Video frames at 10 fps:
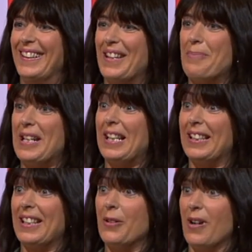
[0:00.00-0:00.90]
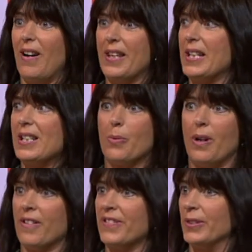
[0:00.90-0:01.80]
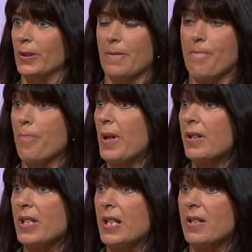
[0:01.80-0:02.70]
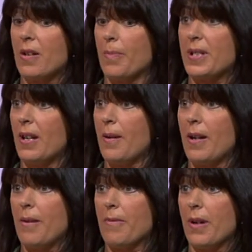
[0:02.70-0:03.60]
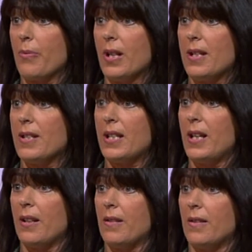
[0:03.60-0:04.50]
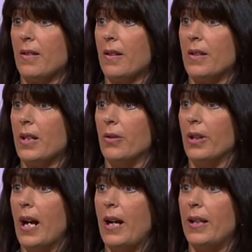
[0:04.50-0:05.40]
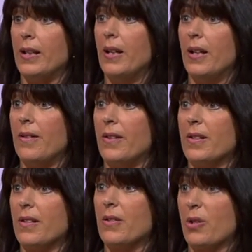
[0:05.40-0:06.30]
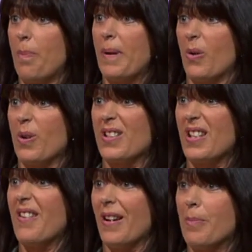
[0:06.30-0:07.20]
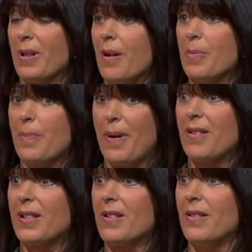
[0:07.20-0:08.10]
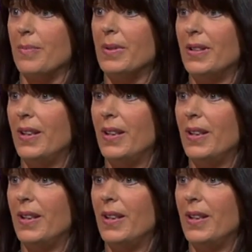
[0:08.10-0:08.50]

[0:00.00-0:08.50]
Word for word: But, you know, I think it's wonderful because it stops... I, I really see in, in the U K that shopping on a Sunday becomes a pastime.